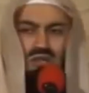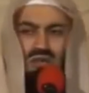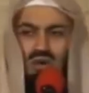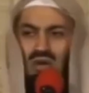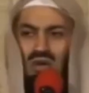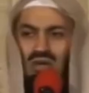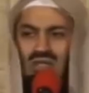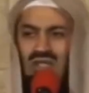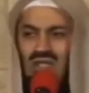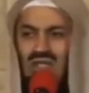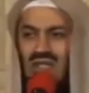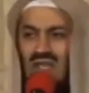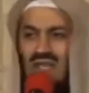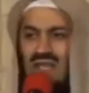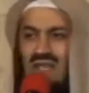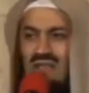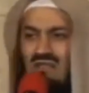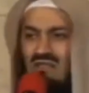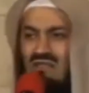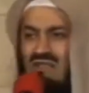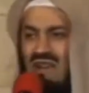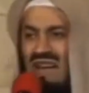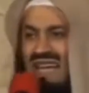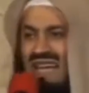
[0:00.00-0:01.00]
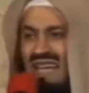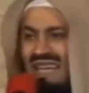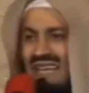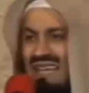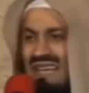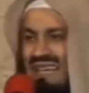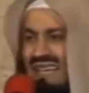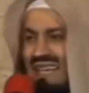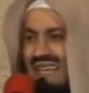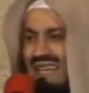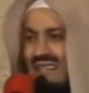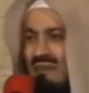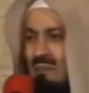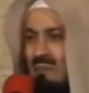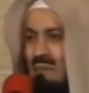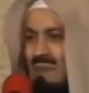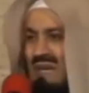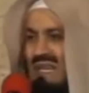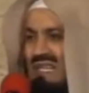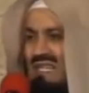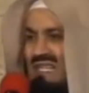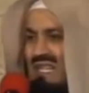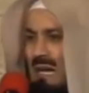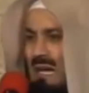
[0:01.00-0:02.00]
towards the fire and
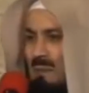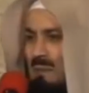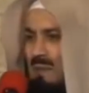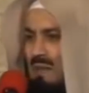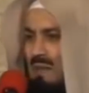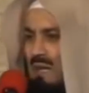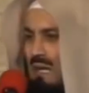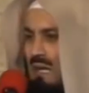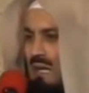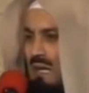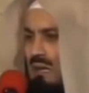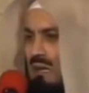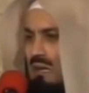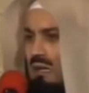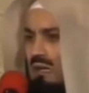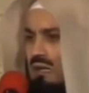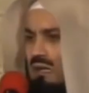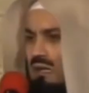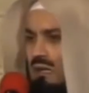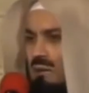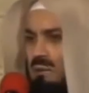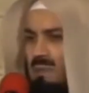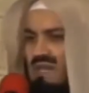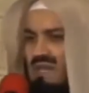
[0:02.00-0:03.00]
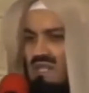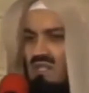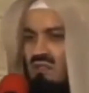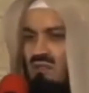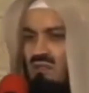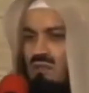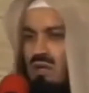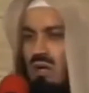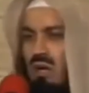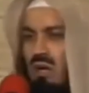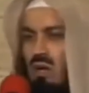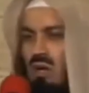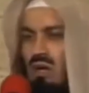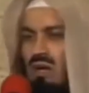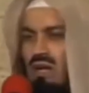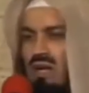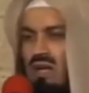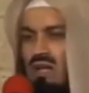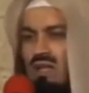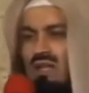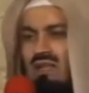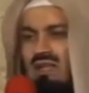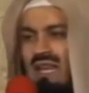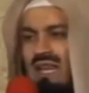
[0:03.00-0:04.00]
picks up the little piece of coal,
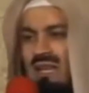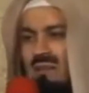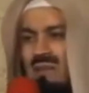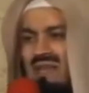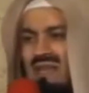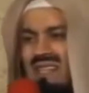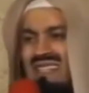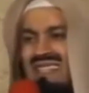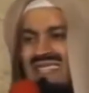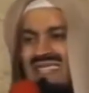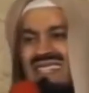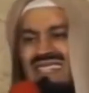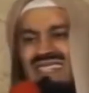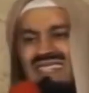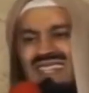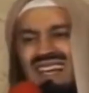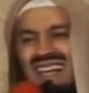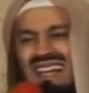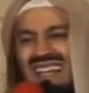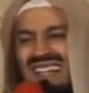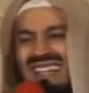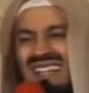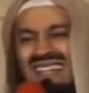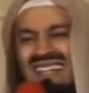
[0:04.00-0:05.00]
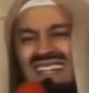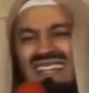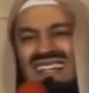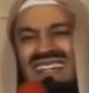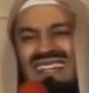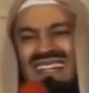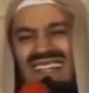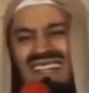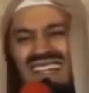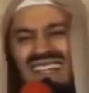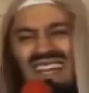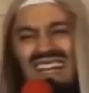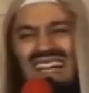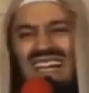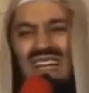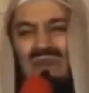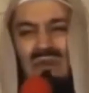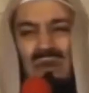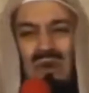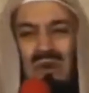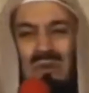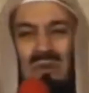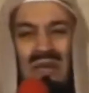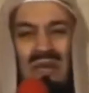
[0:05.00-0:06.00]
then that means this child here really
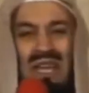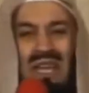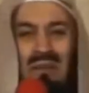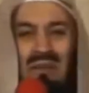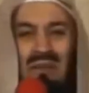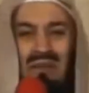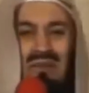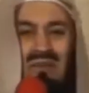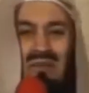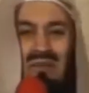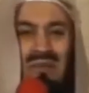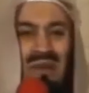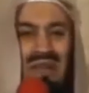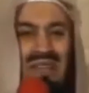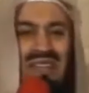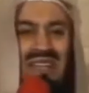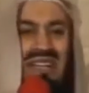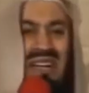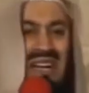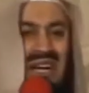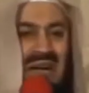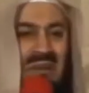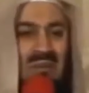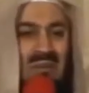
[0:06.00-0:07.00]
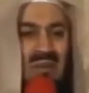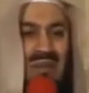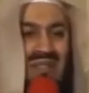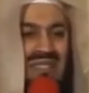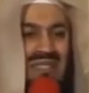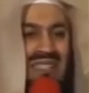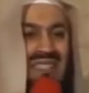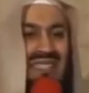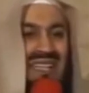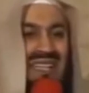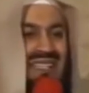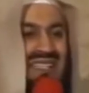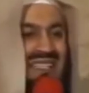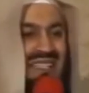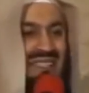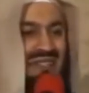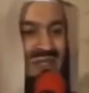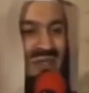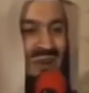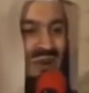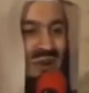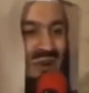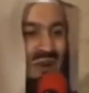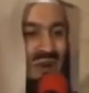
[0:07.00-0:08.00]
won't be able to do any harm because it
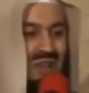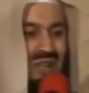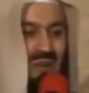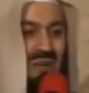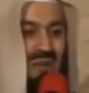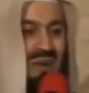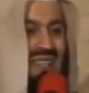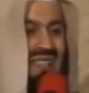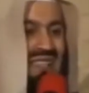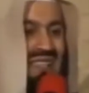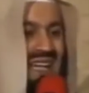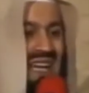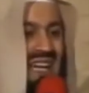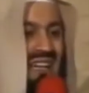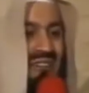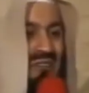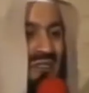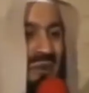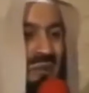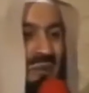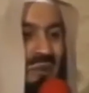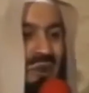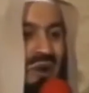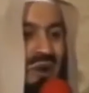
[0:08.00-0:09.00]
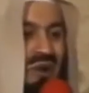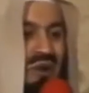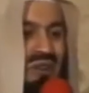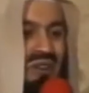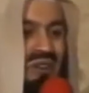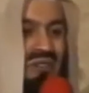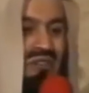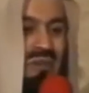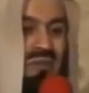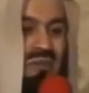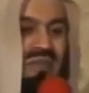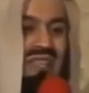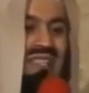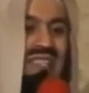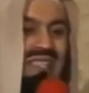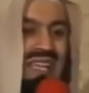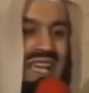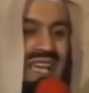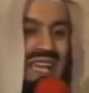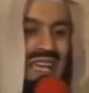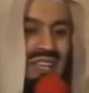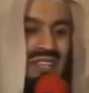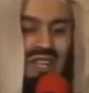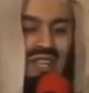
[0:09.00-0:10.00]
doesn't know what is right from wrong from this
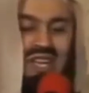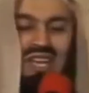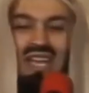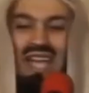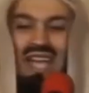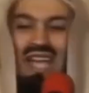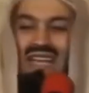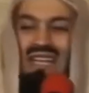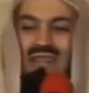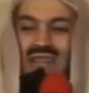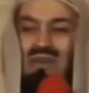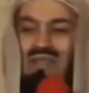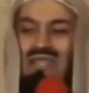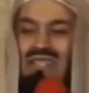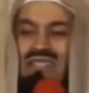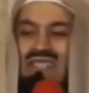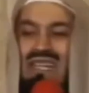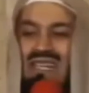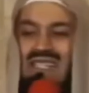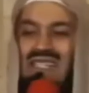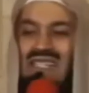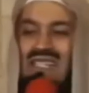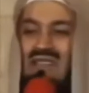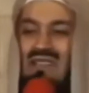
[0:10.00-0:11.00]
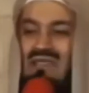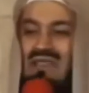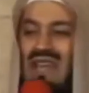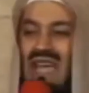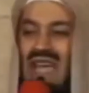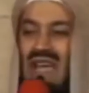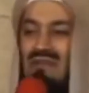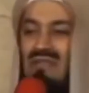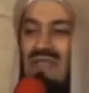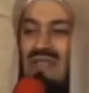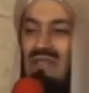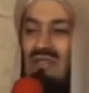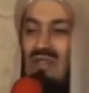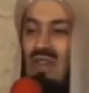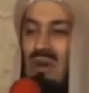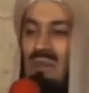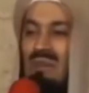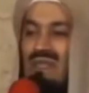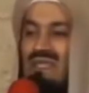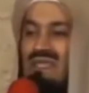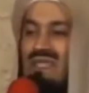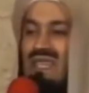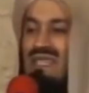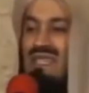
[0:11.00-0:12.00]
age, and it doesn't even have that
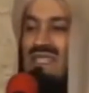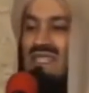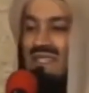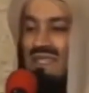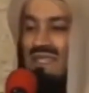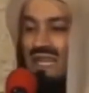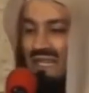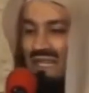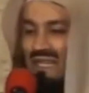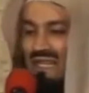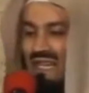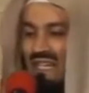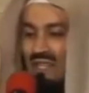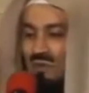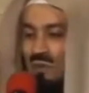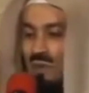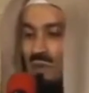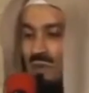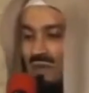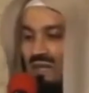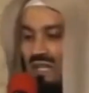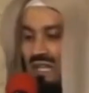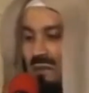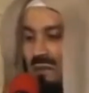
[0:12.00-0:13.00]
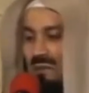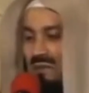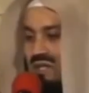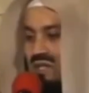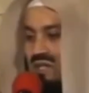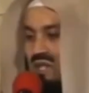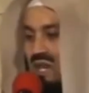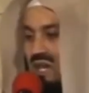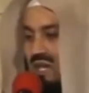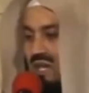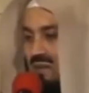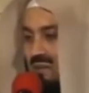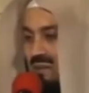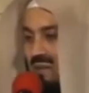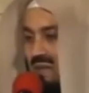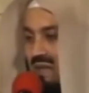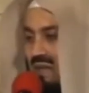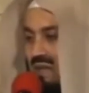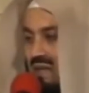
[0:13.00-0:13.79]
common sense. In that case, we will keep the child.